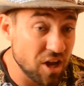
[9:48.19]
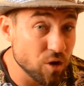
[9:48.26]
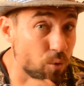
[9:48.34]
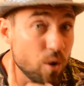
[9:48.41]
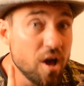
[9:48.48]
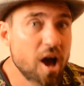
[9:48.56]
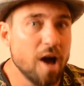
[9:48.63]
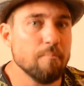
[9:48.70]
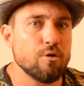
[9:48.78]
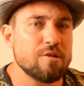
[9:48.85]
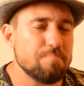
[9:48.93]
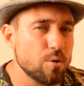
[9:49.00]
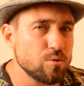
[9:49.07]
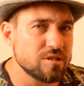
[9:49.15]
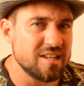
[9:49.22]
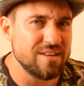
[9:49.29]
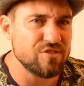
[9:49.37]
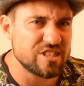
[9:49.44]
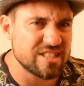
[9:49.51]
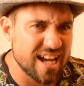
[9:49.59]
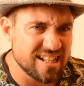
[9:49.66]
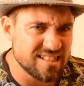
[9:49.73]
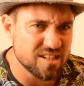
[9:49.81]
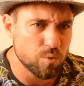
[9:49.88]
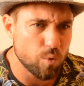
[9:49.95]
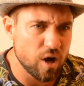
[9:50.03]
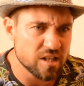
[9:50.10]
Oh, and more importantly, the
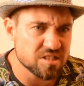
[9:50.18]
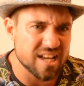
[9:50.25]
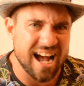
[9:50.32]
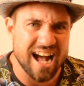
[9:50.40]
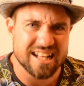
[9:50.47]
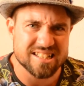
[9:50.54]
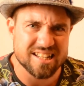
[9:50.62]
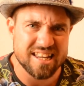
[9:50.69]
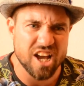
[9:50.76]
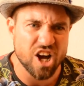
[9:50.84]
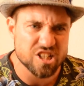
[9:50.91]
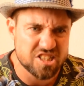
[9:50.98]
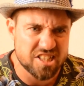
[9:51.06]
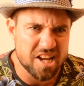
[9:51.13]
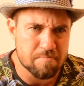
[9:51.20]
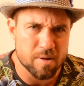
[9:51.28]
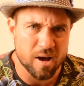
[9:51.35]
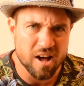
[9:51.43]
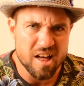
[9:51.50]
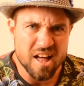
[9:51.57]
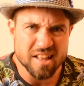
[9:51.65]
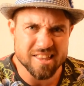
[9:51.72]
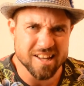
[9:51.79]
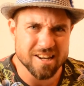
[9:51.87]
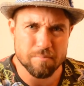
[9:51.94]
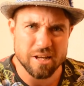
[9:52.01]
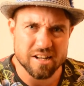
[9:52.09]
Tatia ones actually are cheaper
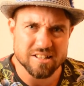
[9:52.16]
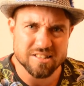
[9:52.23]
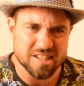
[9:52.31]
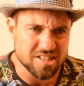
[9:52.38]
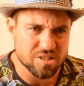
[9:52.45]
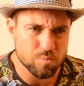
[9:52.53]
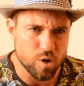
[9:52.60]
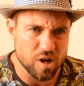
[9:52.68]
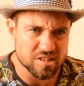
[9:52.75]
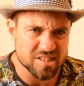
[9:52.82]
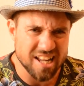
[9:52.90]
than the mint condition ones.